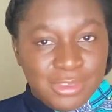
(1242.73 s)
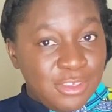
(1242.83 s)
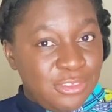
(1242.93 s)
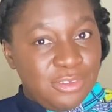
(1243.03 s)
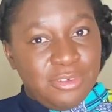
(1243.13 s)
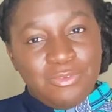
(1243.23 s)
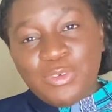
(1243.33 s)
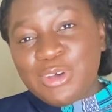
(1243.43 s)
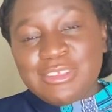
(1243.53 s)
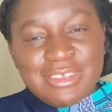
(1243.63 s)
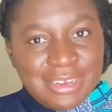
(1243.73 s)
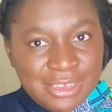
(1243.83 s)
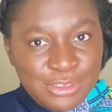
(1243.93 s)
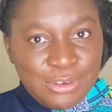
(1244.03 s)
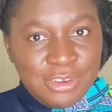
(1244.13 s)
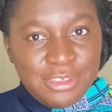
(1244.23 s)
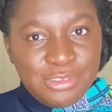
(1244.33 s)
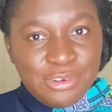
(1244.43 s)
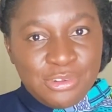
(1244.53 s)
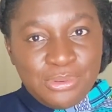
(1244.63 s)
So the first thing that you need to
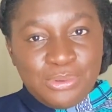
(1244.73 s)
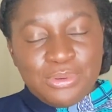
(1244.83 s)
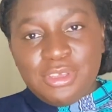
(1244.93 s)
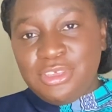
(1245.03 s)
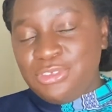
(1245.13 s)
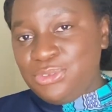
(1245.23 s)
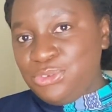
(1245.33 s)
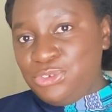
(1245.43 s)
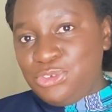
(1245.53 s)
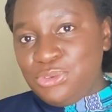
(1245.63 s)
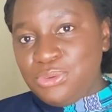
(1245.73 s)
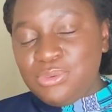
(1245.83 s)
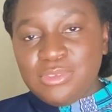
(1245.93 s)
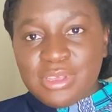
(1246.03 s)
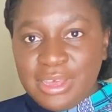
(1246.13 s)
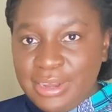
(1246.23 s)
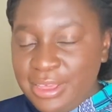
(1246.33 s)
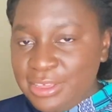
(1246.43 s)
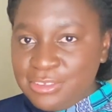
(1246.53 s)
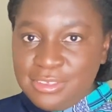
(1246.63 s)
do is to choose an
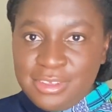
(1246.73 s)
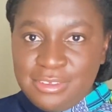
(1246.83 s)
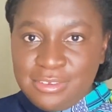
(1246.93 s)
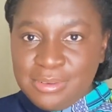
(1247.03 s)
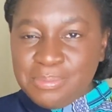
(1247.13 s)
exchange.